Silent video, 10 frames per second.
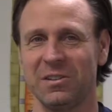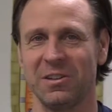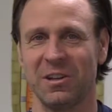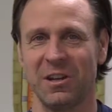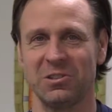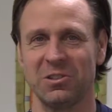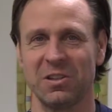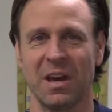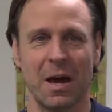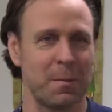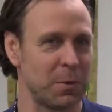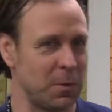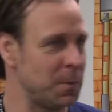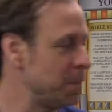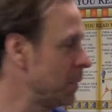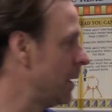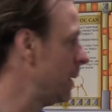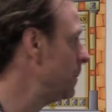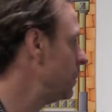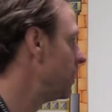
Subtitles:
as the nation's capital, okay?